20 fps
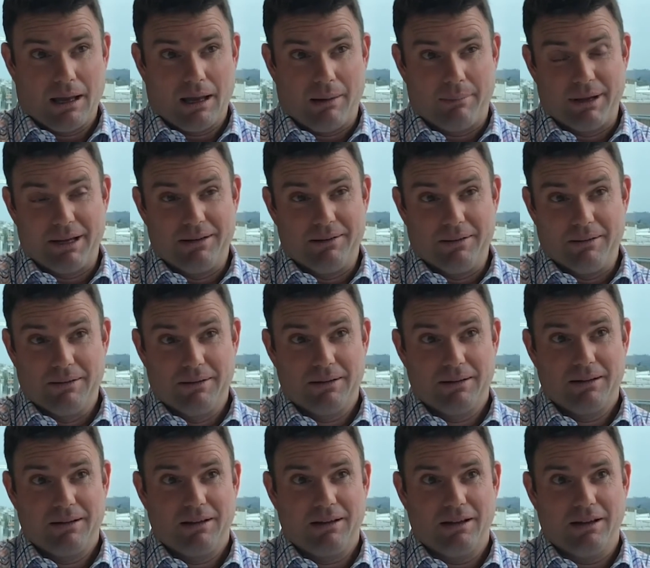I mean,
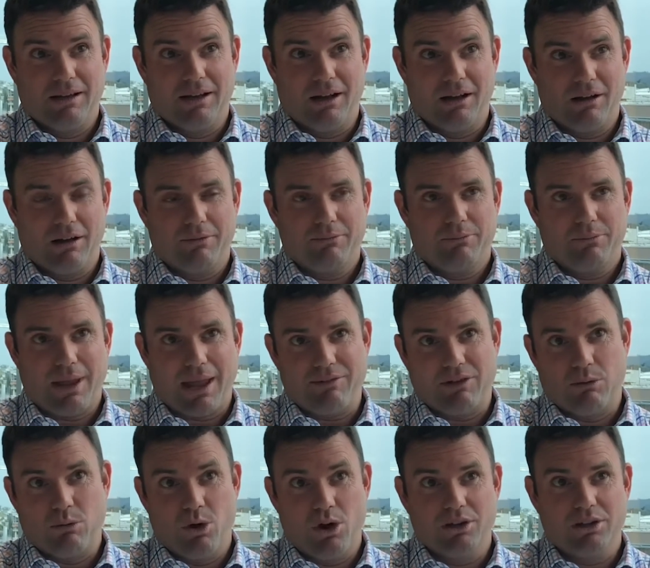you know,
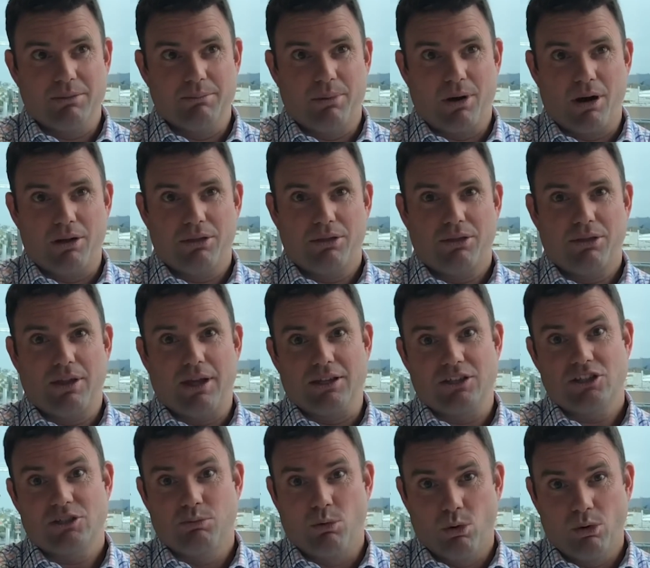having worked in both a
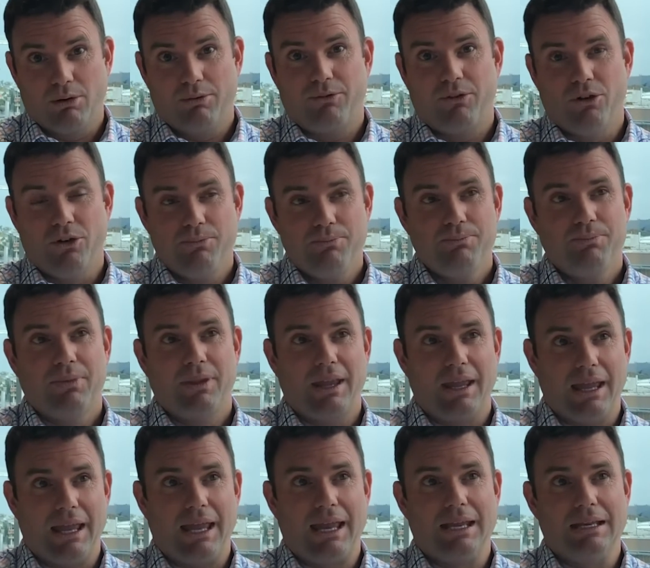smaller firm
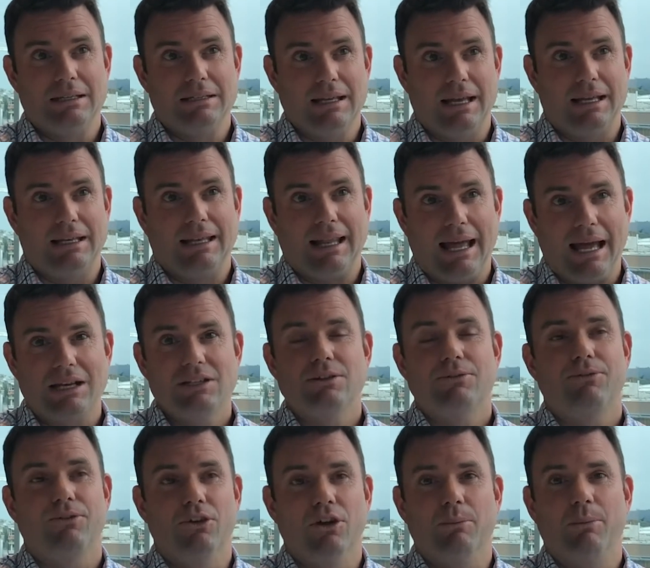and a larger
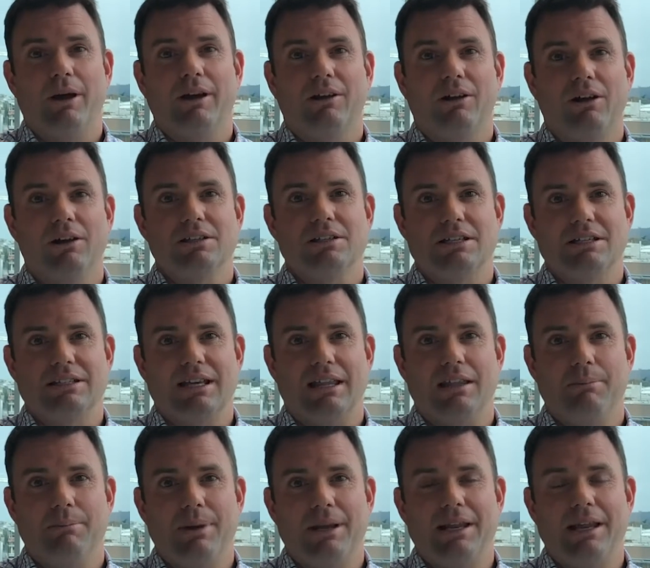firm, I can honestly say
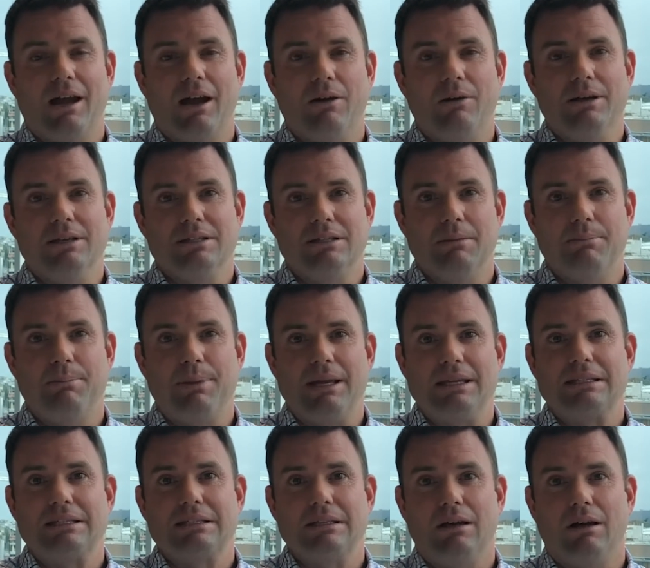that BDO is the
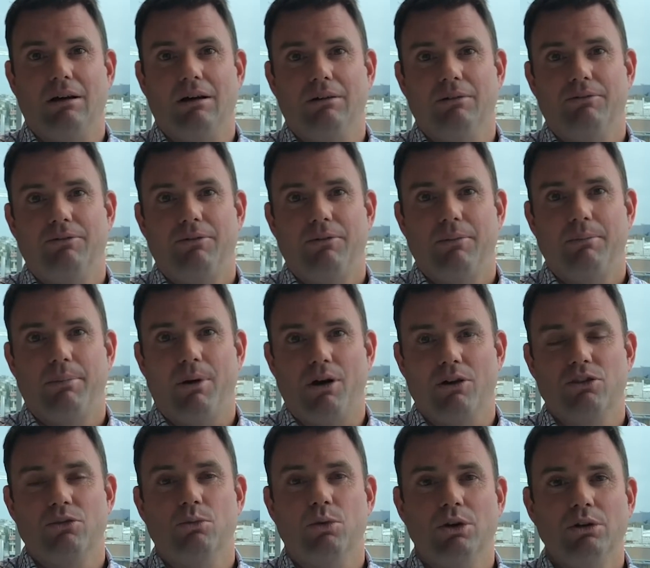best of
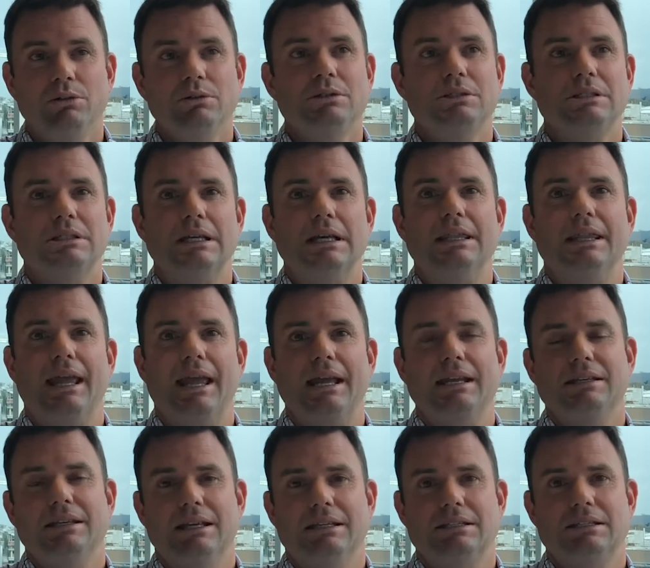both worlds in
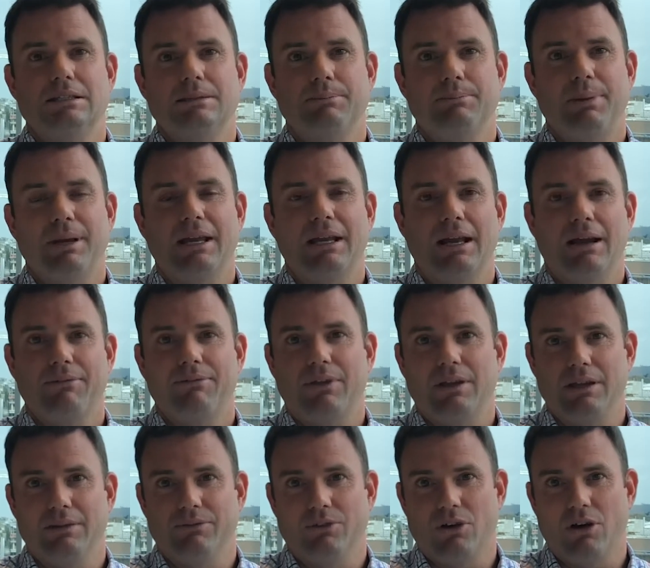that it's big enough
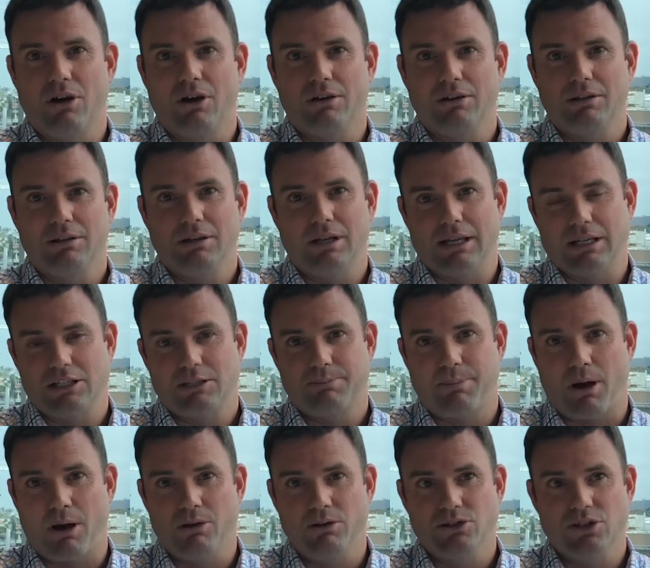that you've got
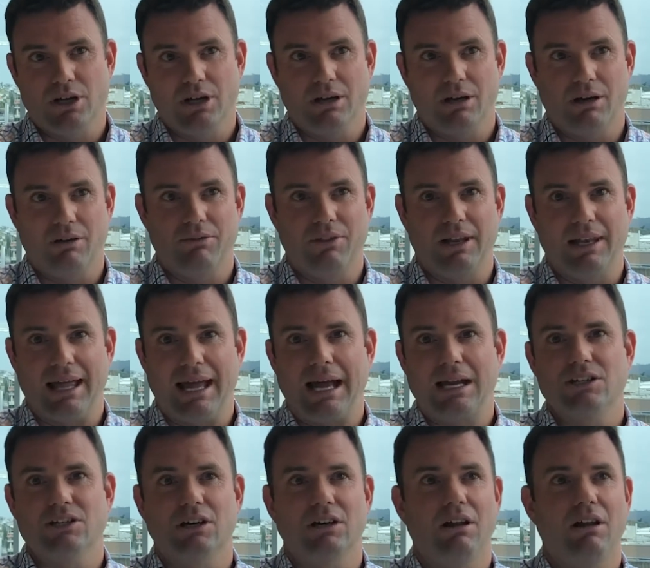exposure of the
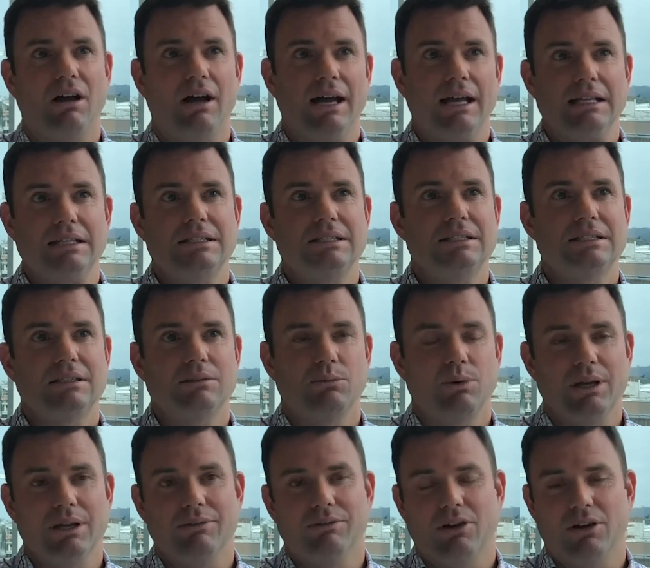larger clients
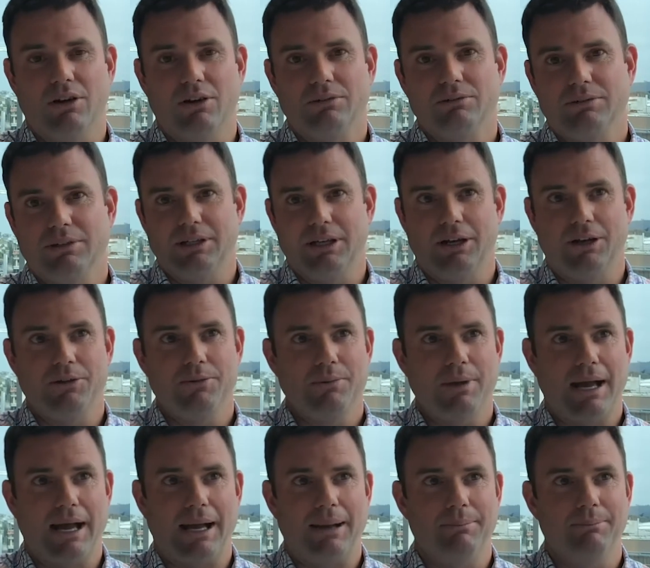where you've got, you know,
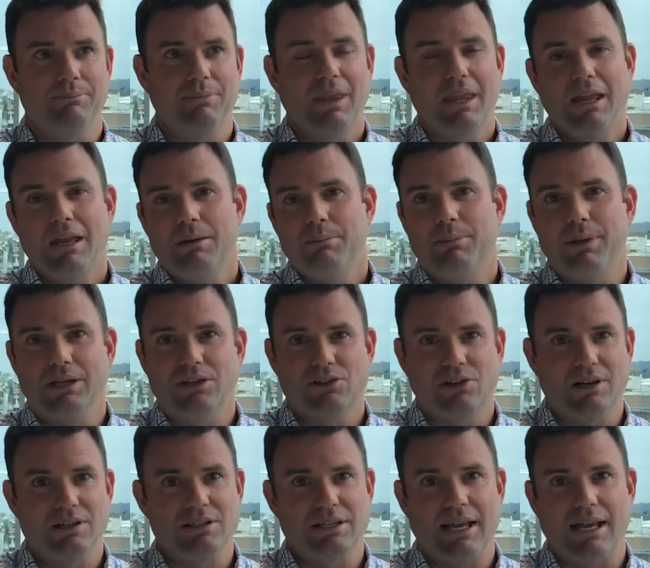um, big
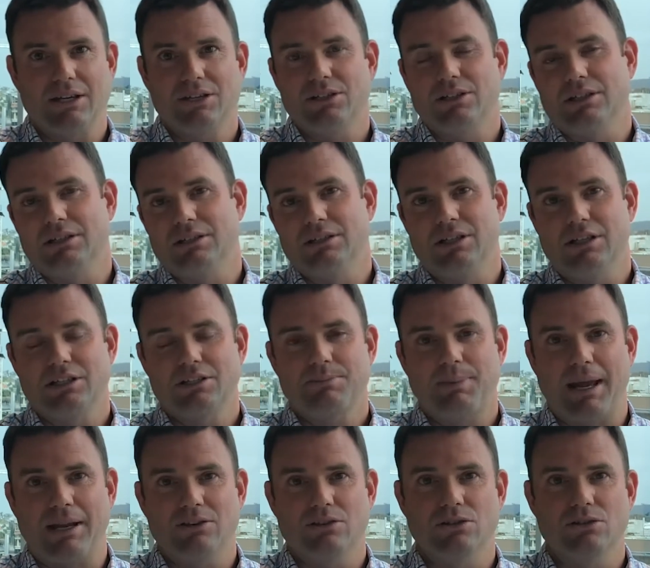transactions,
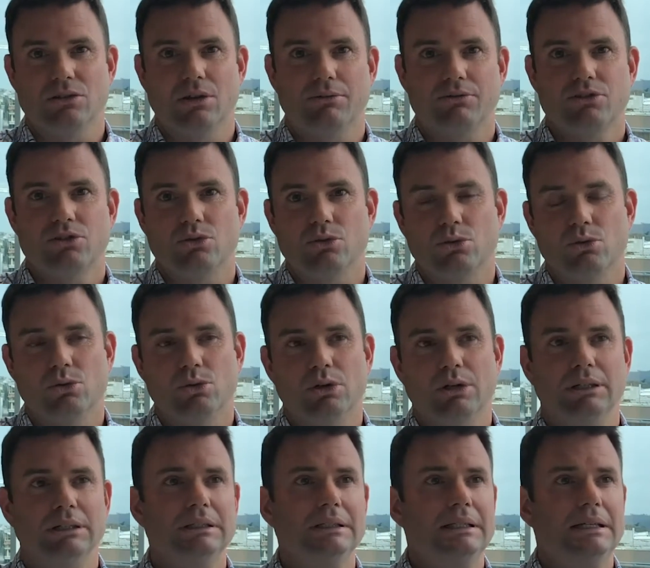expansions
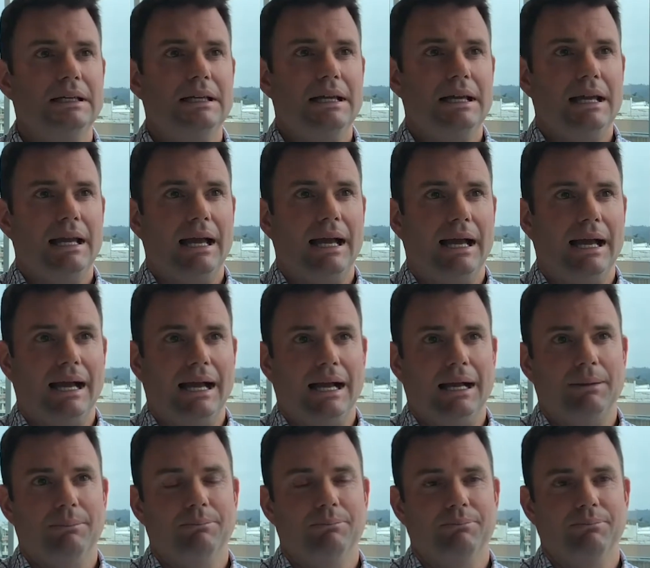offshore,
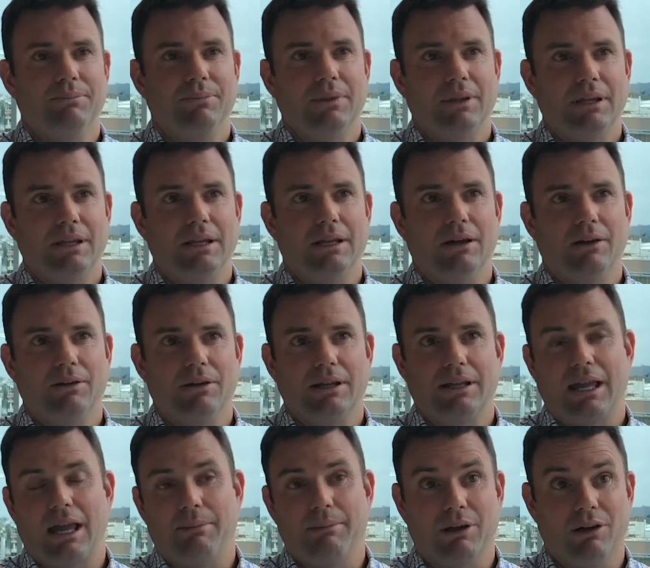um, you know,
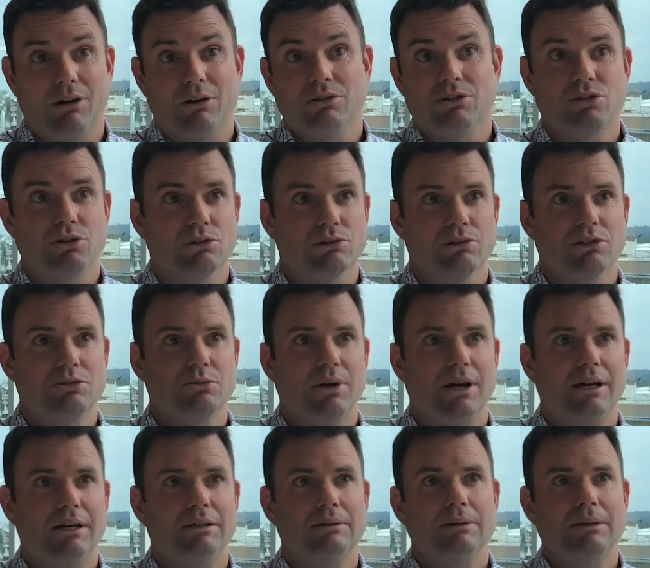coming onshore as
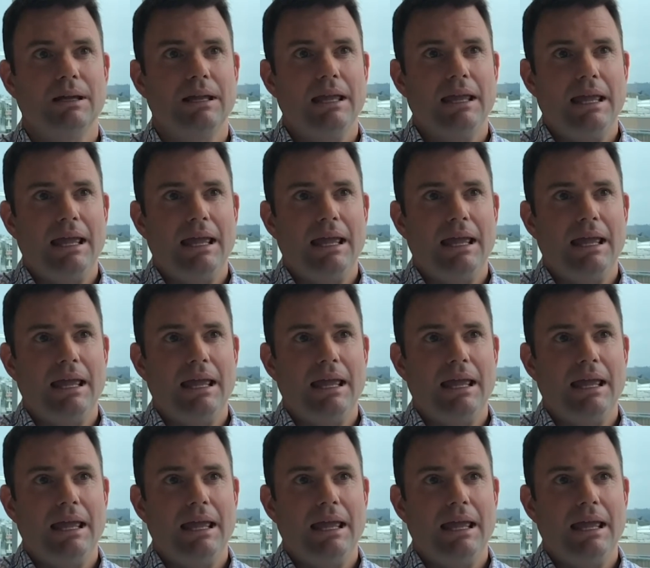well.